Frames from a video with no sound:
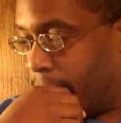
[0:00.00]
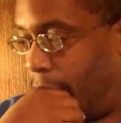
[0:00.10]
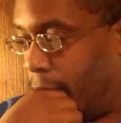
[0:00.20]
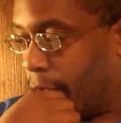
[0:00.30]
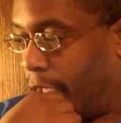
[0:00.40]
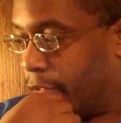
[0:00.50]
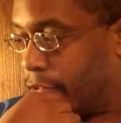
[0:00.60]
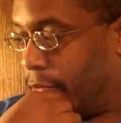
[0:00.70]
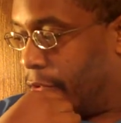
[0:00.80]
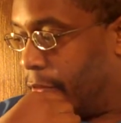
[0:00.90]
okay.
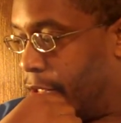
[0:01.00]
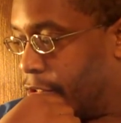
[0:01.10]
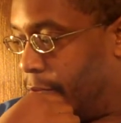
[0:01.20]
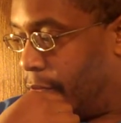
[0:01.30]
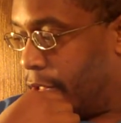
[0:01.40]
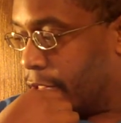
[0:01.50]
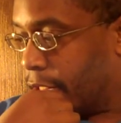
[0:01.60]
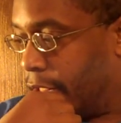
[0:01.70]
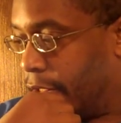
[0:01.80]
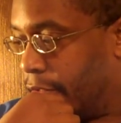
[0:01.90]
So anyway, it's your boy
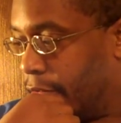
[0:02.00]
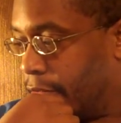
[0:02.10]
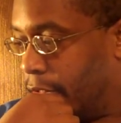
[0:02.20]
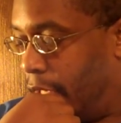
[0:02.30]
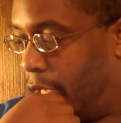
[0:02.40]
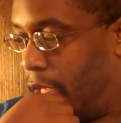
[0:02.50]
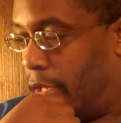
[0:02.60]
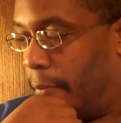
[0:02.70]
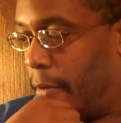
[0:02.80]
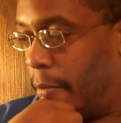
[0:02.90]
Skills.
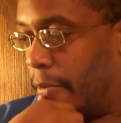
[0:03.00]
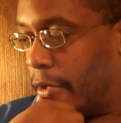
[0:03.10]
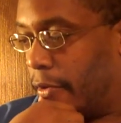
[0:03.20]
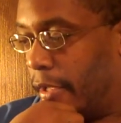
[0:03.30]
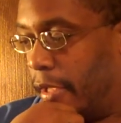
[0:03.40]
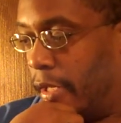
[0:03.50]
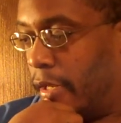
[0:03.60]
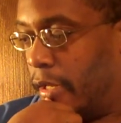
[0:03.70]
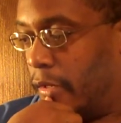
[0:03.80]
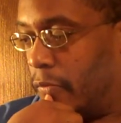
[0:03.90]
Um, I'm gonna go ahead
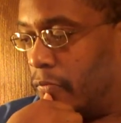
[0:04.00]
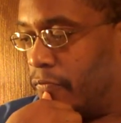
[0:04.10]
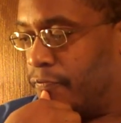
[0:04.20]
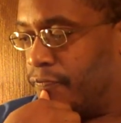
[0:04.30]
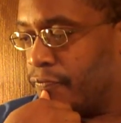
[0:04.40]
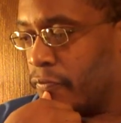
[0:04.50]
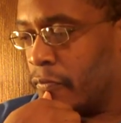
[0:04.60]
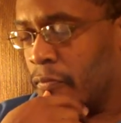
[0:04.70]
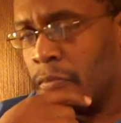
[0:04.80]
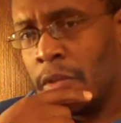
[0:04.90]
and
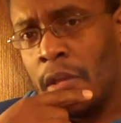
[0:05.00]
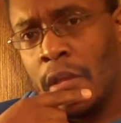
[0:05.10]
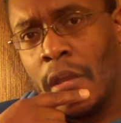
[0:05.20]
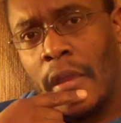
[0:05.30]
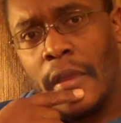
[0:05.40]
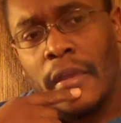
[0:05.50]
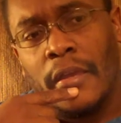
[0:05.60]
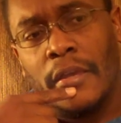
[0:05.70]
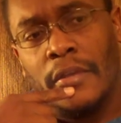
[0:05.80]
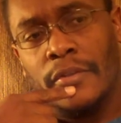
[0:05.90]

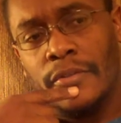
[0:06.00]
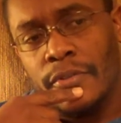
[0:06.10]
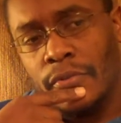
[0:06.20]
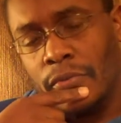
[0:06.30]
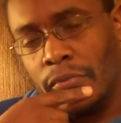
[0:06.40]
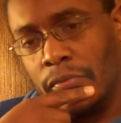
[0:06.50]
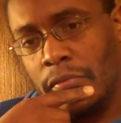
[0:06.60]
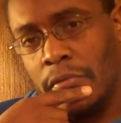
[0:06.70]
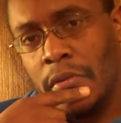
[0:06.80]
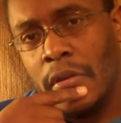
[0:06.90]
and do.
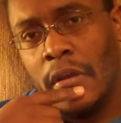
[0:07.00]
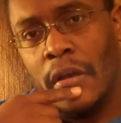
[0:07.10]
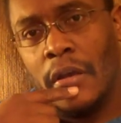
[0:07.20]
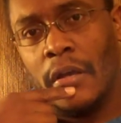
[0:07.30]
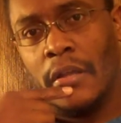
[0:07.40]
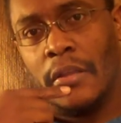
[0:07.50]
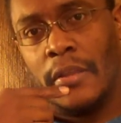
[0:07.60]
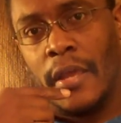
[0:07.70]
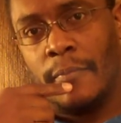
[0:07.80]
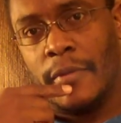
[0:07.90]
Uh,
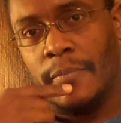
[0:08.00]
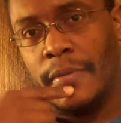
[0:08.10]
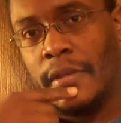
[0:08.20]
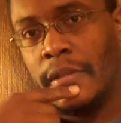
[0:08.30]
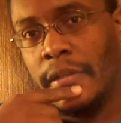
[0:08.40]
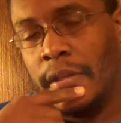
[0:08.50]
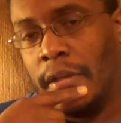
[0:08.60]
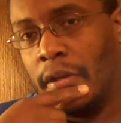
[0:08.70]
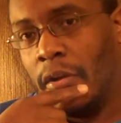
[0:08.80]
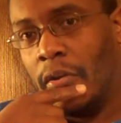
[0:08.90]
let me be
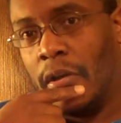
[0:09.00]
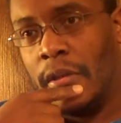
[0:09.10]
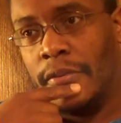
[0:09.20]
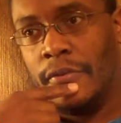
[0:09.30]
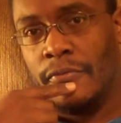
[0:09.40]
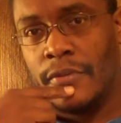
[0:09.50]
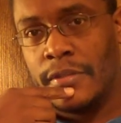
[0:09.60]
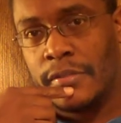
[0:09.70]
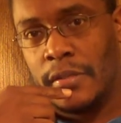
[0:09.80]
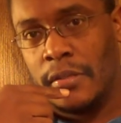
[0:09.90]
clear on the
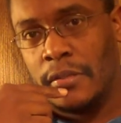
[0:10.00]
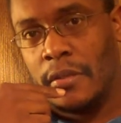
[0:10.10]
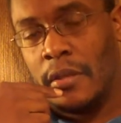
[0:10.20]
recent,